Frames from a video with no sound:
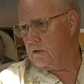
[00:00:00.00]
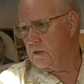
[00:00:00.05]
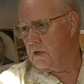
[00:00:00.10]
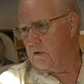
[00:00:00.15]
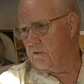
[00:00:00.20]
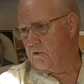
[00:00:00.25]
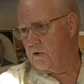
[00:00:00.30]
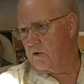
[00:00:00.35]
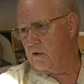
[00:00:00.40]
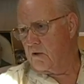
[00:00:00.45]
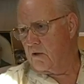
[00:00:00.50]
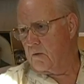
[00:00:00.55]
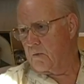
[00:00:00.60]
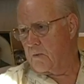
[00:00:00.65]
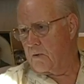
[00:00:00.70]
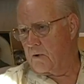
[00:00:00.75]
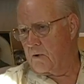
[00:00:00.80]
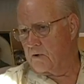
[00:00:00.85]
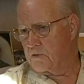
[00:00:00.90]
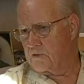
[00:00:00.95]
every other
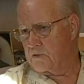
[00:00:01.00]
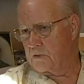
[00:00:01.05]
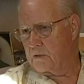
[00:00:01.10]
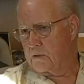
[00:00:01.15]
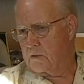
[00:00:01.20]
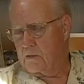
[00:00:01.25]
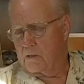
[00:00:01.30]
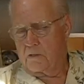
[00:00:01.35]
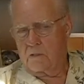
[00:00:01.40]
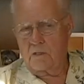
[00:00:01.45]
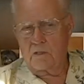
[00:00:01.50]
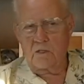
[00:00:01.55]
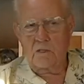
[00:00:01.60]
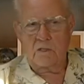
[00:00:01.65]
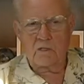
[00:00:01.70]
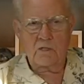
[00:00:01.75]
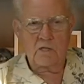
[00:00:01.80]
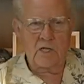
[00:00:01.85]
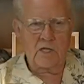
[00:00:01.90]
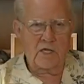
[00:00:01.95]
person.
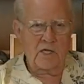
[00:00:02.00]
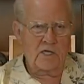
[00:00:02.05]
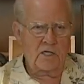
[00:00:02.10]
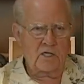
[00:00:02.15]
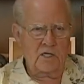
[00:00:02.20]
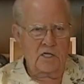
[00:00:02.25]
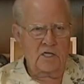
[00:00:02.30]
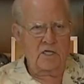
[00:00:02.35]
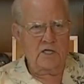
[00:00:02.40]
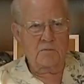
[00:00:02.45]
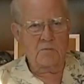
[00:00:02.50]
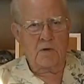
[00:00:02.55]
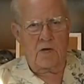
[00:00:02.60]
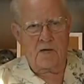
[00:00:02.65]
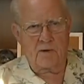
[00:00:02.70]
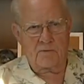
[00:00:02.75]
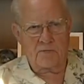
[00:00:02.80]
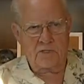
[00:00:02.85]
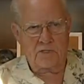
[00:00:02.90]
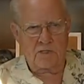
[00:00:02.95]
They didn't need
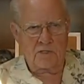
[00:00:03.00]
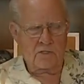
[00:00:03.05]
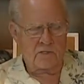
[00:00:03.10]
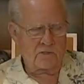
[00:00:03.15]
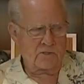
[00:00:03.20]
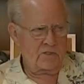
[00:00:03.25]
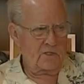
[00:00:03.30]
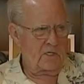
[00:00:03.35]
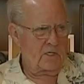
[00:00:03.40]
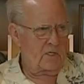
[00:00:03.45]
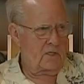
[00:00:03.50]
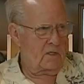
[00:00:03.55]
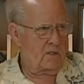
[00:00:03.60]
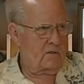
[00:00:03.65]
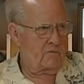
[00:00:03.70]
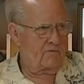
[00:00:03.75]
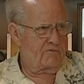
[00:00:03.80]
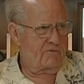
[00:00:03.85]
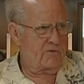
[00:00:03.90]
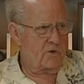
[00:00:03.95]
bombardiers then.
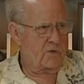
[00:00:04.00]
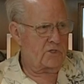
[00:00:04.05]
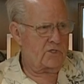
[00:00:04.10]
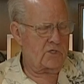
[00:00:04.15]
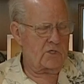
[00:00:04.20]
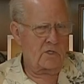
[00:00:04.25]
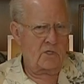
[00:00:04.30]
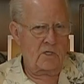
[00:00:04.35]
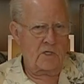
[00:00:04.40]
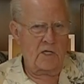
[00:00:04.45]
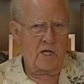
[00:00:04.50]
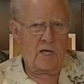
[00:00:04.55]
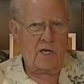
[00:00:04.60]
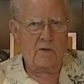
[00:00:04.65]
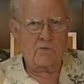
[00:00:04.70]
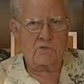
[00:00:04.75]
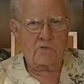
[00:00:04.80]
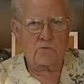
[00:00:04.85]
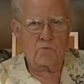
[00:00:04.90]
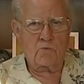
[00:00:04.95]
Fortunately, I was